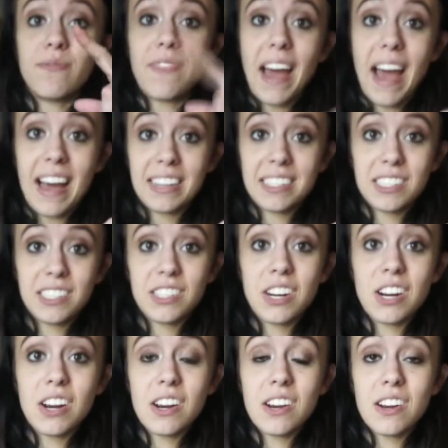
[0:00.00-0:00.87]

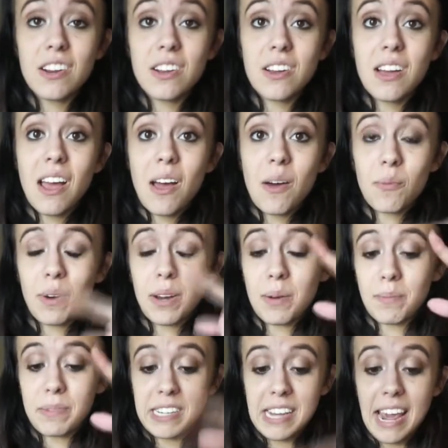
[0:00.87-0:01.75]
faster
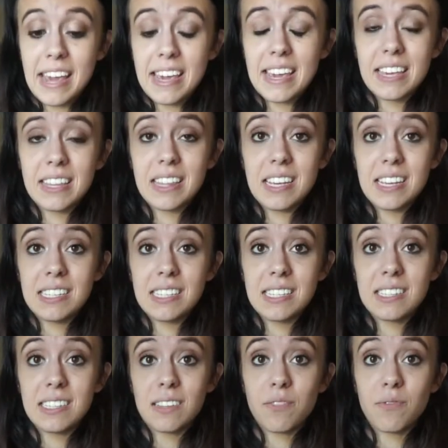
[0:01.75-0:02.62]
when I'm taking
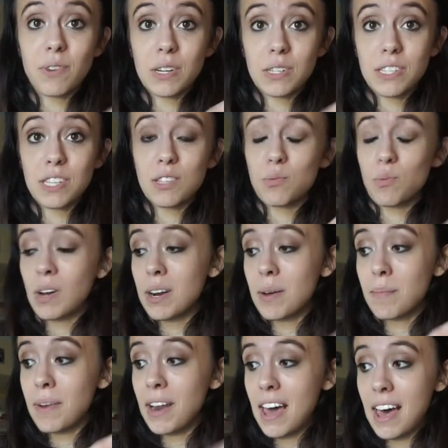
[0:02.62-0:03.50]
this versus when
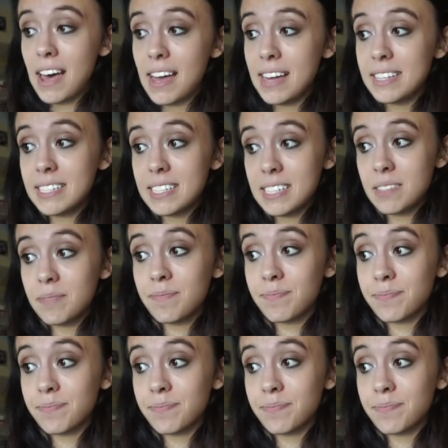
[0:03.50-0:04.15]
I'm not.